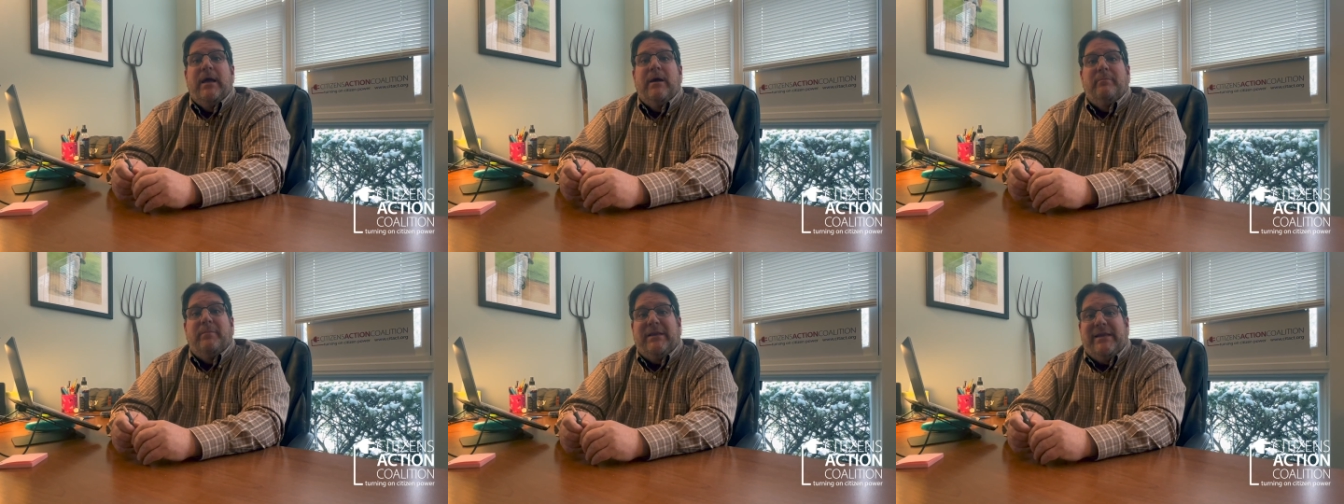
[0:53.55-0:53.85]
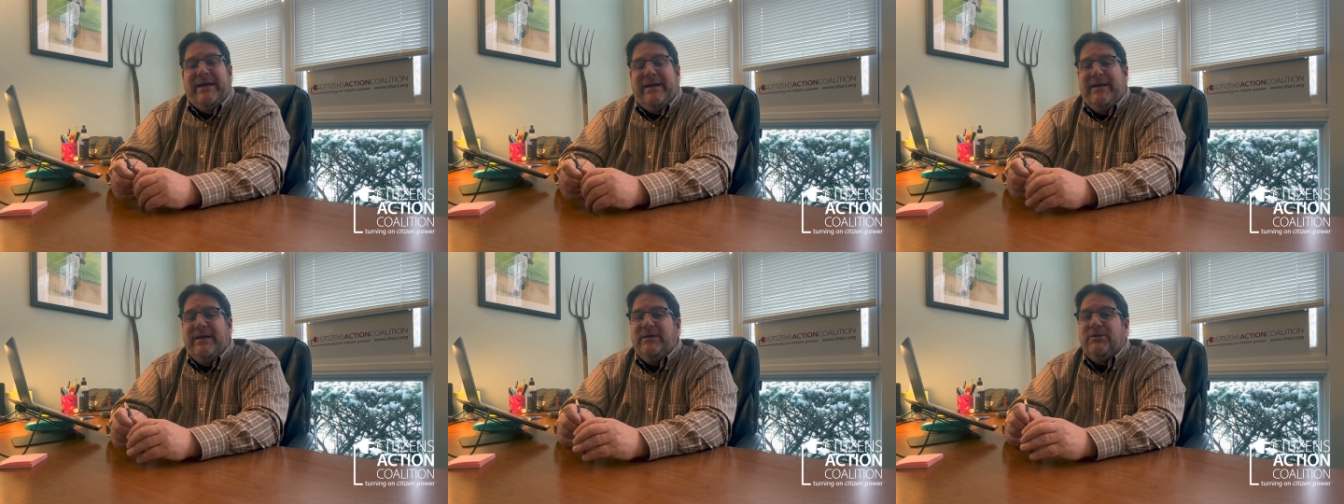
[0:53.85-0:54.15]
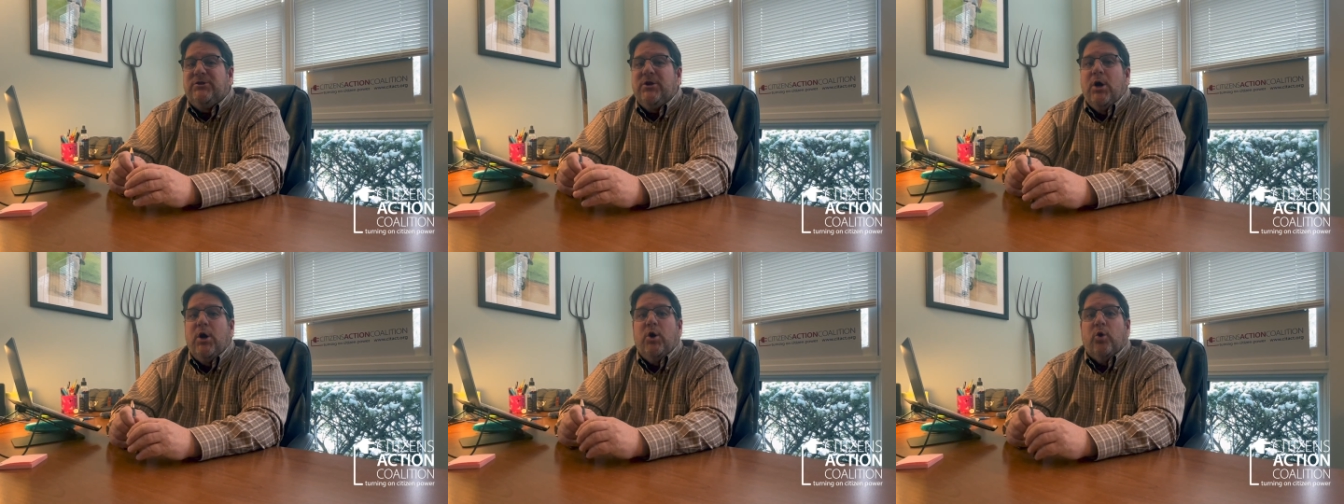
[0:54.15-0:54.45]

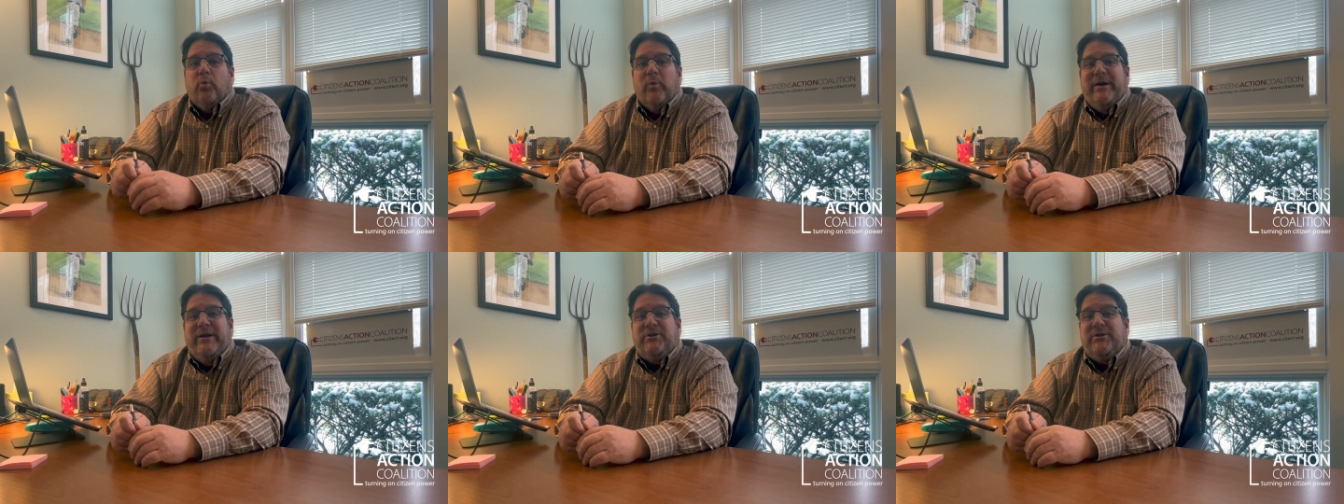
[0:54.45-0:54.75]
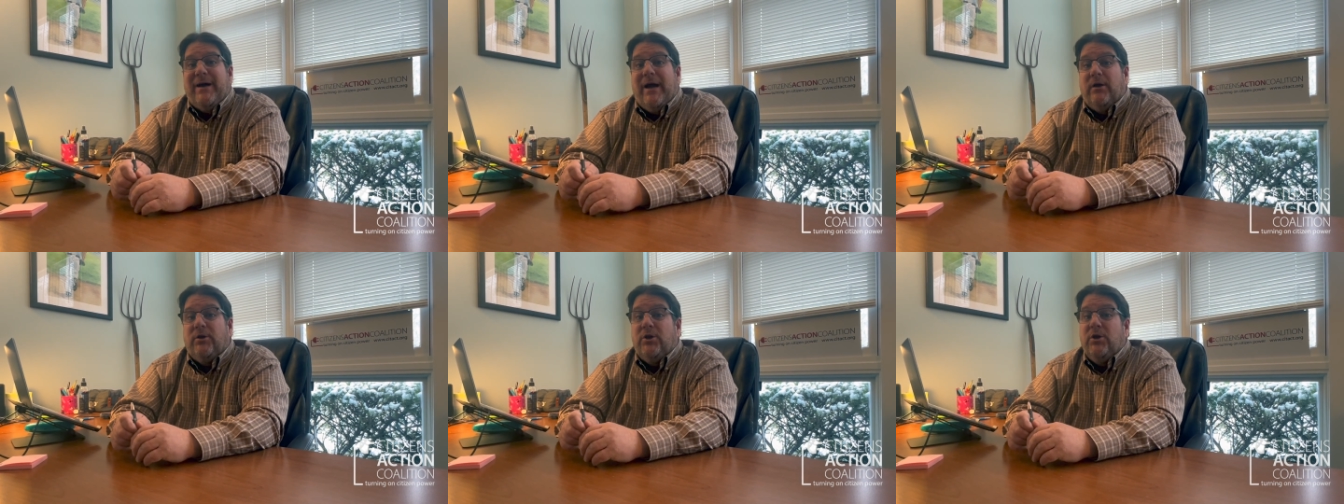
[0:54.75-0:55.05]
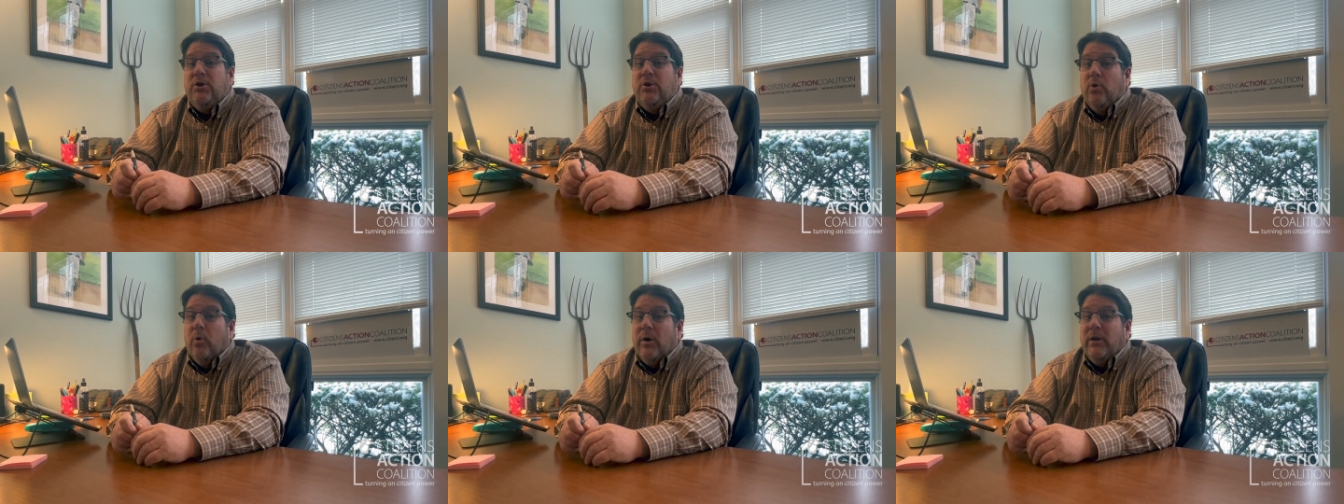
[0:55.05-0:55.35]
please reach out
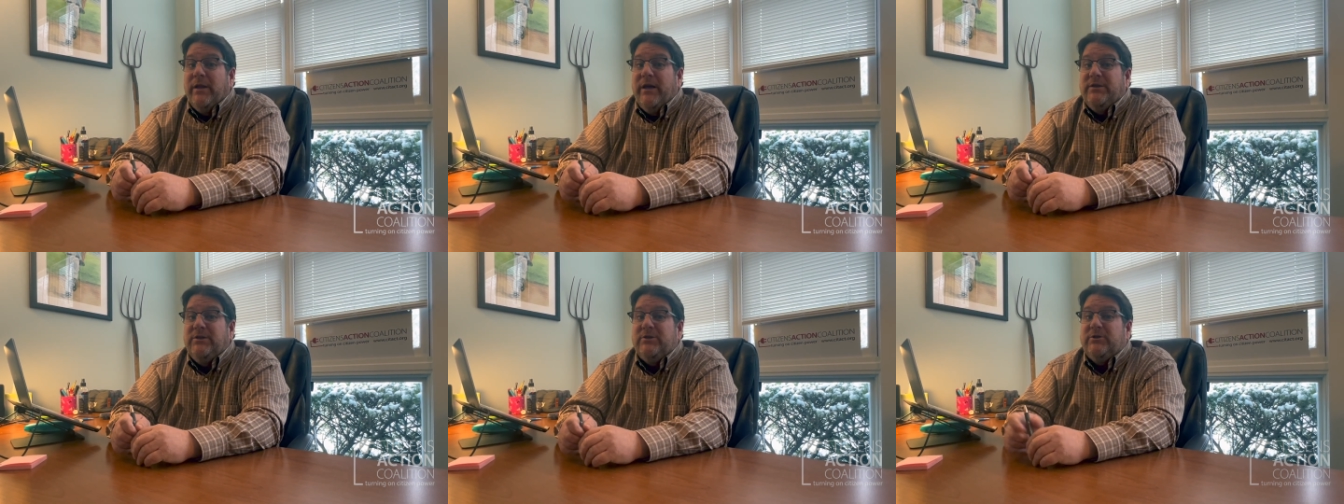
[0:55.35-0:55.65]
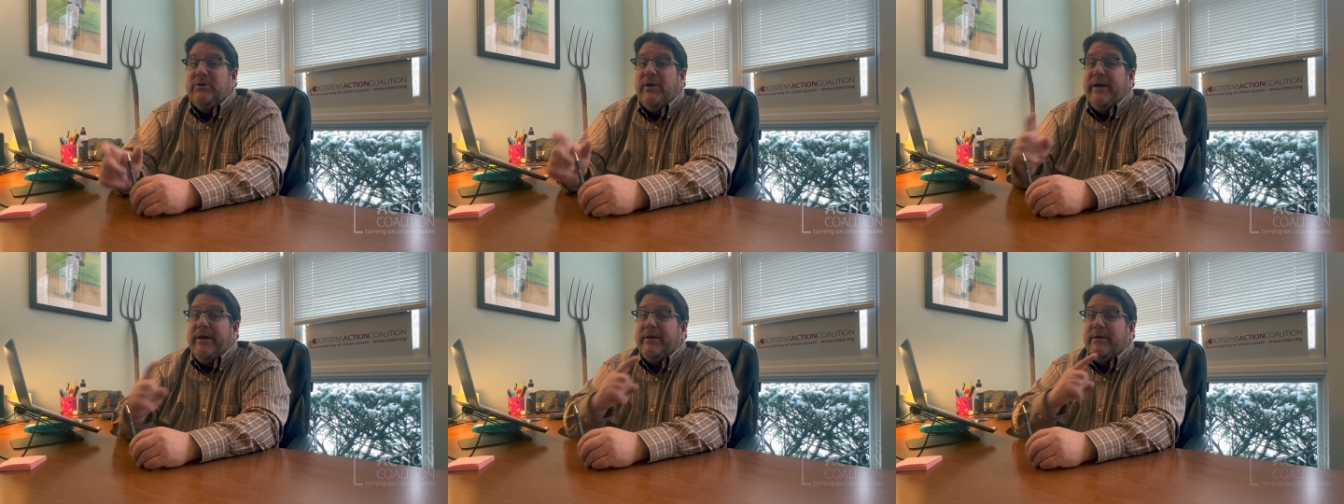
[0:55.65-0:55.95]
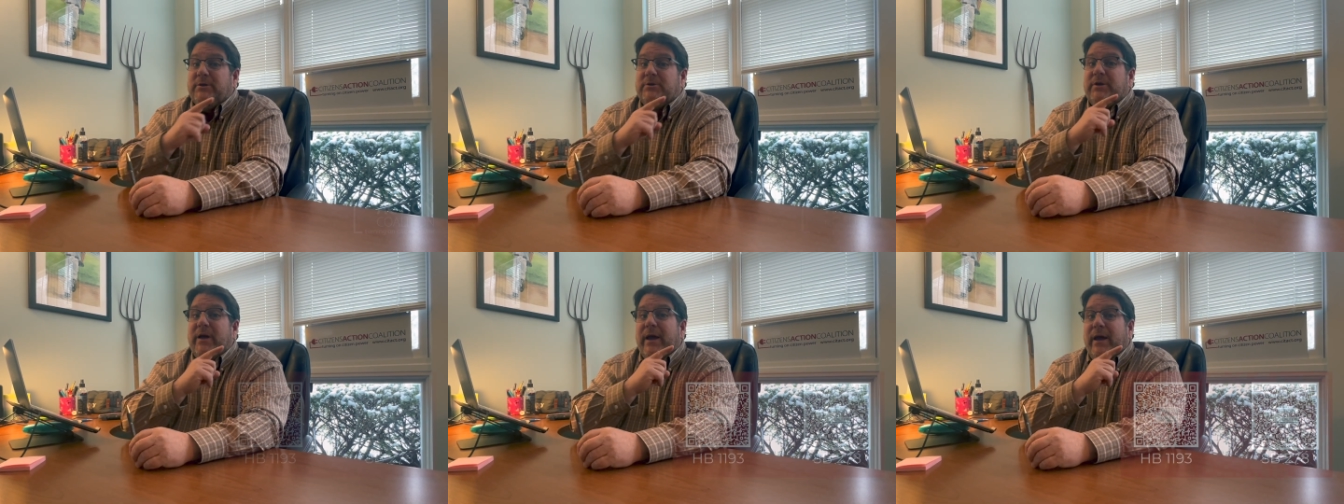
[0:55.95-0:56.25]
to your
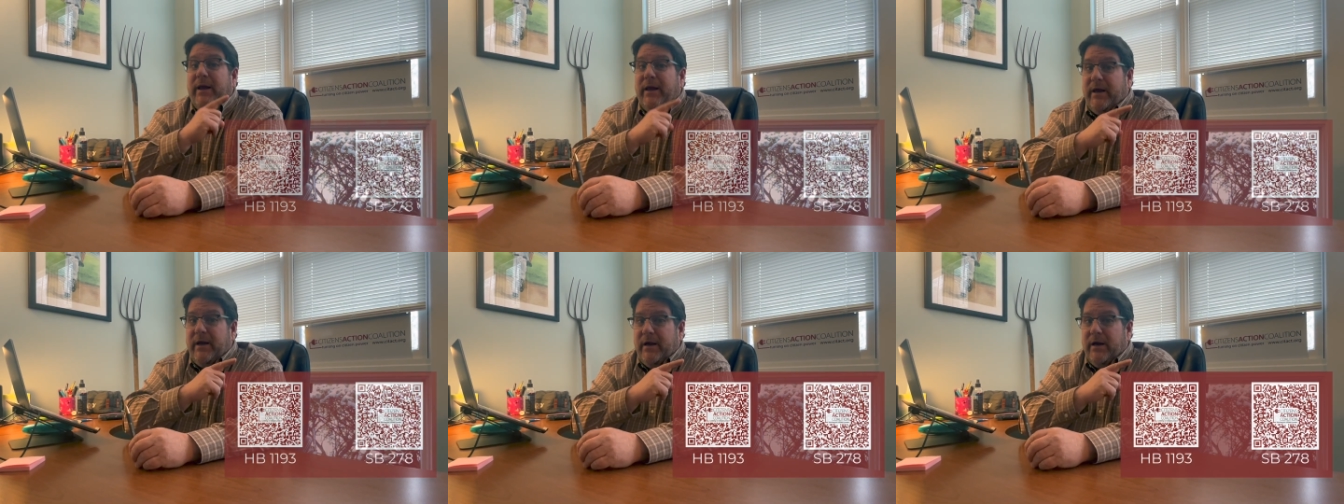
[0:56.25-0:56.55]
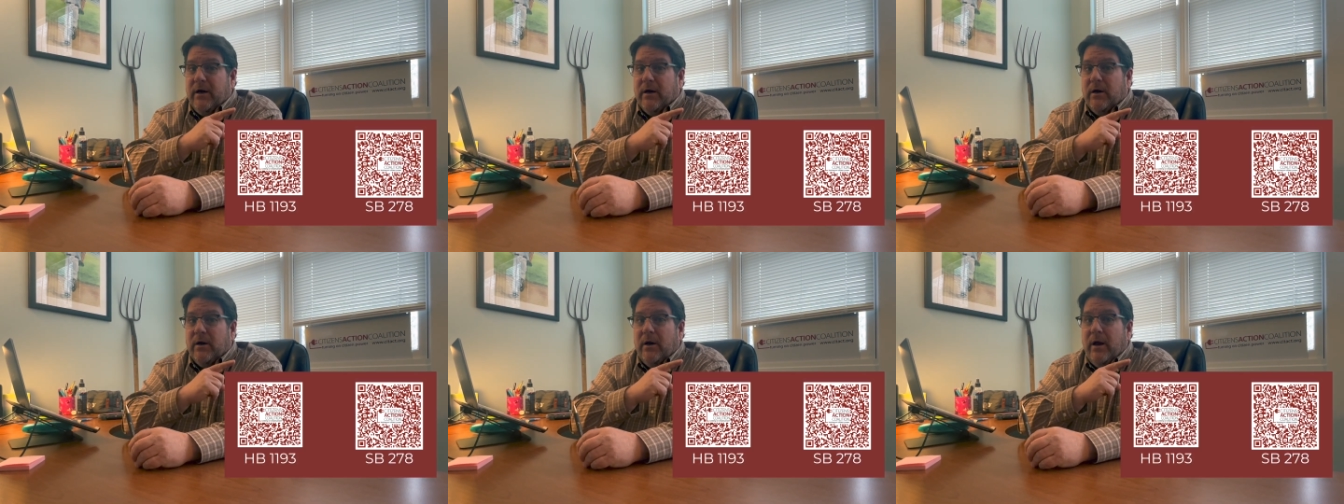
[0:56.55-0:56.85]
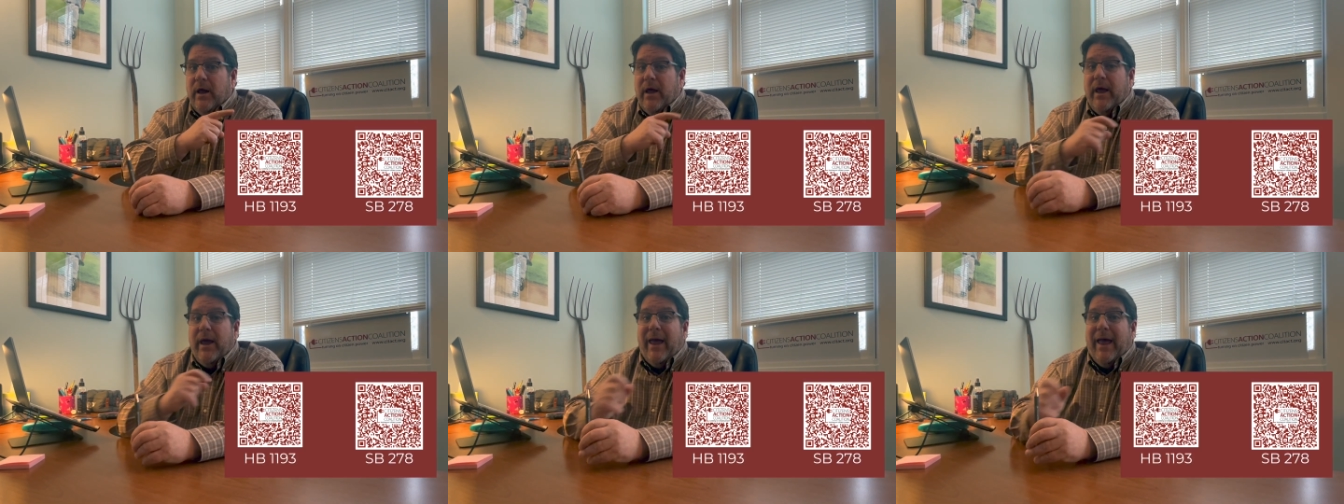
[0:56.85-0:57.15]
legislators here